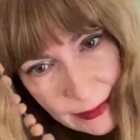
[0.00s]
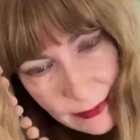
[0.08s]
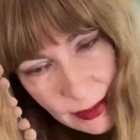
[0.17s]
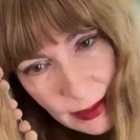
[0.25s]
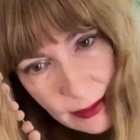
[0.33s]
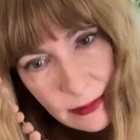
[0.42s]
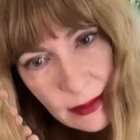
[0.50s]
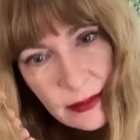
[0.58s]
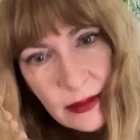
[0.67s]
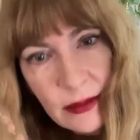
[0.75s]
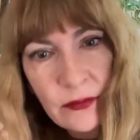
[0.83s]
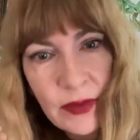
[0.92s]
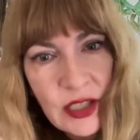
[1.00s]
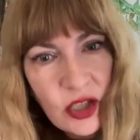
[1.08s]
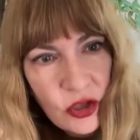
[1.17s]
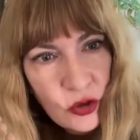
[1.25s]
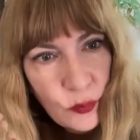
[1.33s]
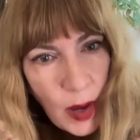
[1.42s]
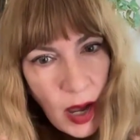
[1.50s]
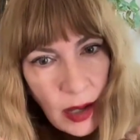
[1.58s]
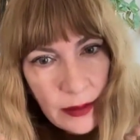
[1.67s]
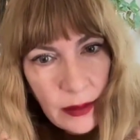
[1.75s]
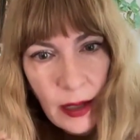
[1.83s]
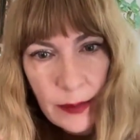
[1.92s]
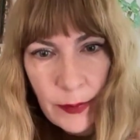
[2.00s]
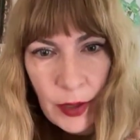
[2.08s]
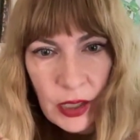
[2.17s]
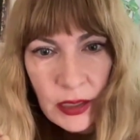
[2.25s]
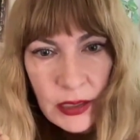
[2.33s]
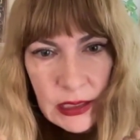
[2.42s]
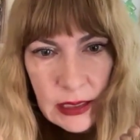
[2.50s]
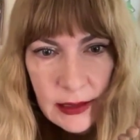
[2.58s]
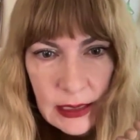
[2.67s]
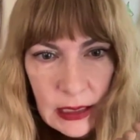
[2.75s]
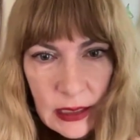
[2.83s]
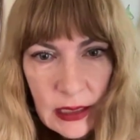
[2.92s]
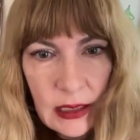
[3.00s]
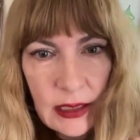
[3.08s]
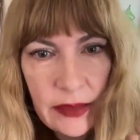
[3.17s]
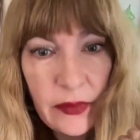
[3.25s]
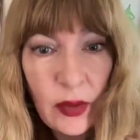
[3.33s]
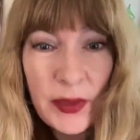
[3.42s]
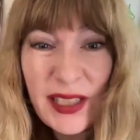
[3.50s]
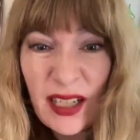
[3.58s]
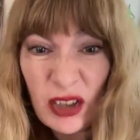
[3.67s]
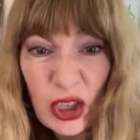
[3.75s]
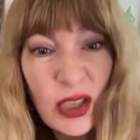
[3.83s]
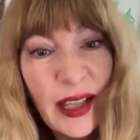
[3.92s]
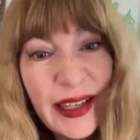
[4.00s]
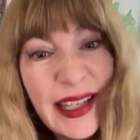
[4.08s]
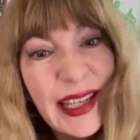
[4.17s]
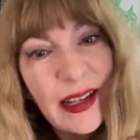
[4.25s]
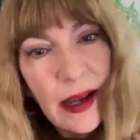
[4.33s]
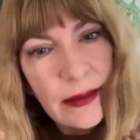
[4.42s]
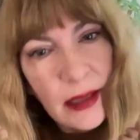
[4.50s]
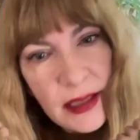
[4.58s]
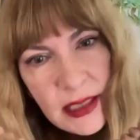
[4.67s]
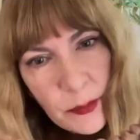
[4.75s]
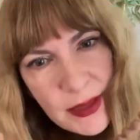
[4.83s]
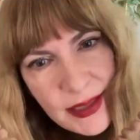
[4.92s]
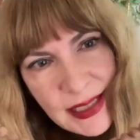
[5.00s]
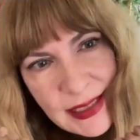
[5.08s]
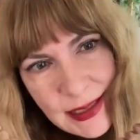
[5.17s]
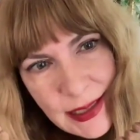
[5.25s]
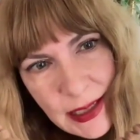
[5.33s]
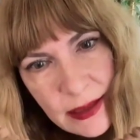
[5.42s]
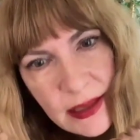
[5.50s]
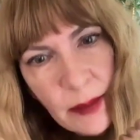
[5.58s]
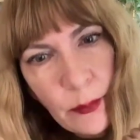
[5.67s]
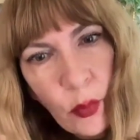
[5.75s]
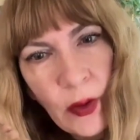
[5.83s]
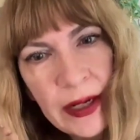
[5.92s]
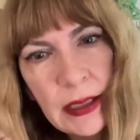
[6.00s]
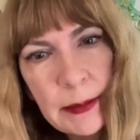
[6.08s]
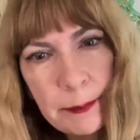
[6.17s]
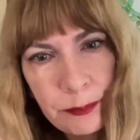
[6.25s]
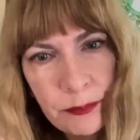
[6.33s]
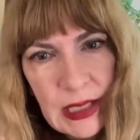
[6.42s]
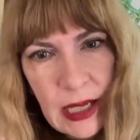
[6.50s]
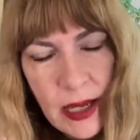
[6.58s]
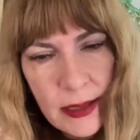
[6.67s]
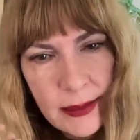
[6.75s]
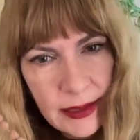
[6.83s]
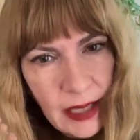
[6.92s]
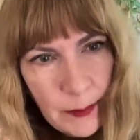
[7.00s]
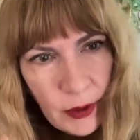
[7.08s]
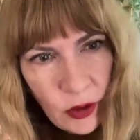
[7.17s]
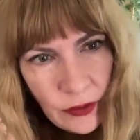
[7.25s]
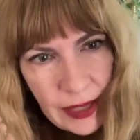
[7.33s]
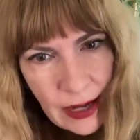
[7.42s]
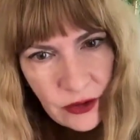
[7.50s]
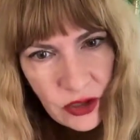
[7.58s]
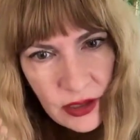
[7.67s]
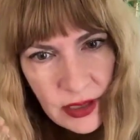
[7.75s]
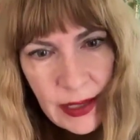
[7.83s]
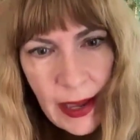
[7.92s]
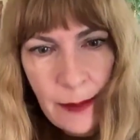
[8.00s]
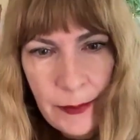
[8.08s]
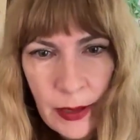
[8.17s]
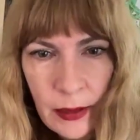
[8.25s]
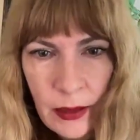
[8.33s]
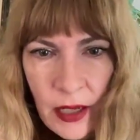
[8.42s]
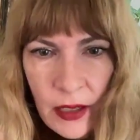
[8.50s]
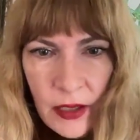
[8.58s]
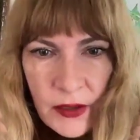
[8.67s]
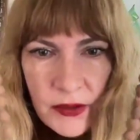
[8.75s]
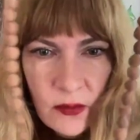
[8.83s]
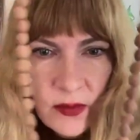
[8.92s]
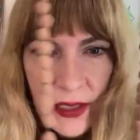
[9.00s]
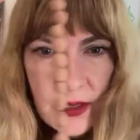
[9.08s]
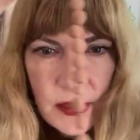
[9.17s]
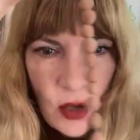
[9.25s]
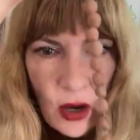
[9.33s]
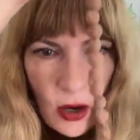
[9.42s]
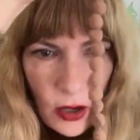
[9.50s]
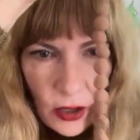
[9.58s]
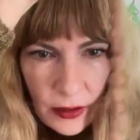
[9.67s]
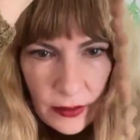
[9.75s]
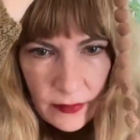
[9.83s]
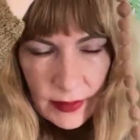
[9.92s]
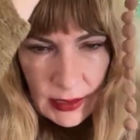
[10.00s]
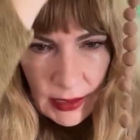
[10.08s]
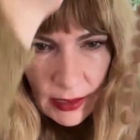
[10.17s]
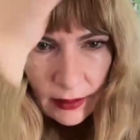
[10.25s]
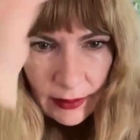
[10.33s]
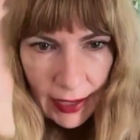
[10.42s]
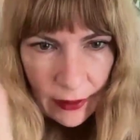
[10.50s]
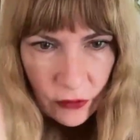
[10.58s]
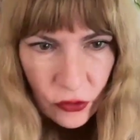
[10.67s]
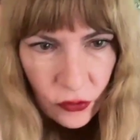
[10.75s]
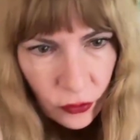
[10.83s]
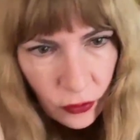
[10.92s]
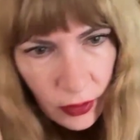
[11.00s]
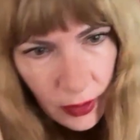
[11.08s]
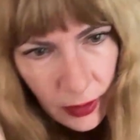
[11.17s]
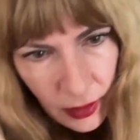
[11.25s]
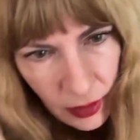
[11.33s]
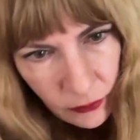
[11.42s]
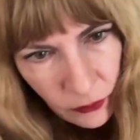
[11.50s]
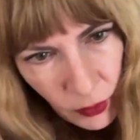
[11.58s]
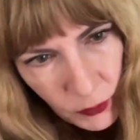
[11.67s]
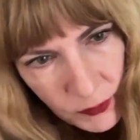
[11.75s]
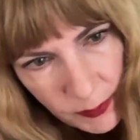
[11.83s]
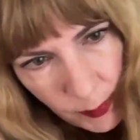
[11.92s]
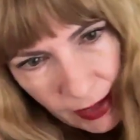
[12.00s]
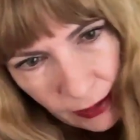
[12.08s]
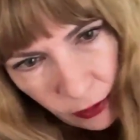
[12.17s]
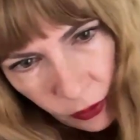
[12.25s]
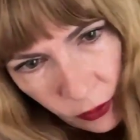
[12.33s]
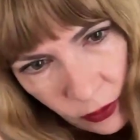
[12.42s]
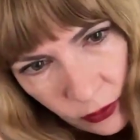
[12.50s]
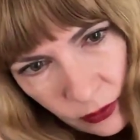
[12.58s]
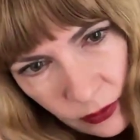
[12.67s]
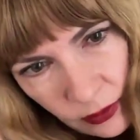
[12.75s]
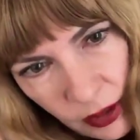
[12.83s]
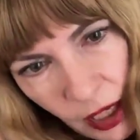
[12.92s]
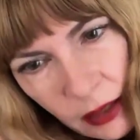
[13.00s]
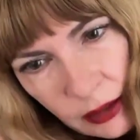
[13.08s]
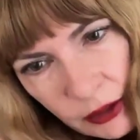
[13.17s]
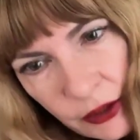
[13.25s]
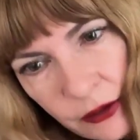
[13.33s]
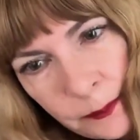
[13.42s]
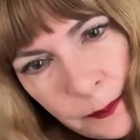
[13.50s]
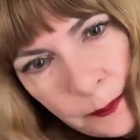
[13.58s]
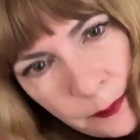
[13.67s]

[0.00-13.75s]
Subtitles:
I think that the vintage pot I bought, even though it didn't look like it, I think someone seasoned it at some point because the chemical reaction didn't happen. So these are the natural rose petal color